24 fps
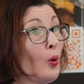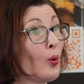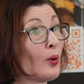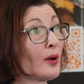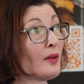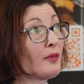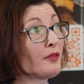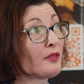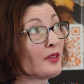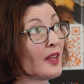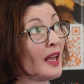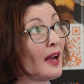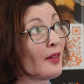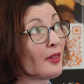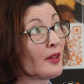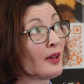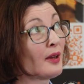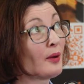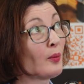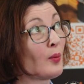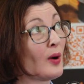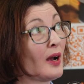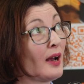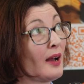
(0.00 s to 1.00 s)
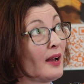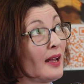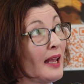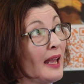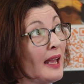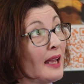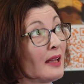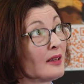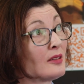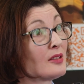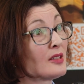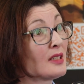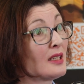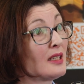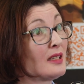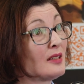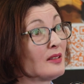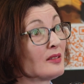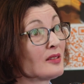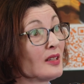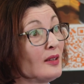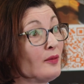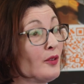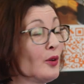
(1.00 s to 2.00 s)
Or if the other hand
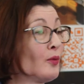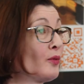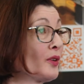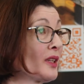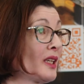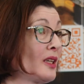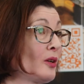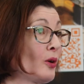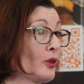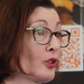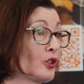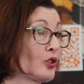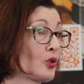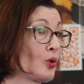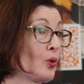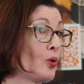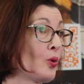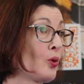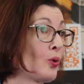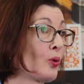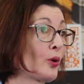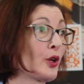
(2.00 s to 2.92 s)
is if you're really not sure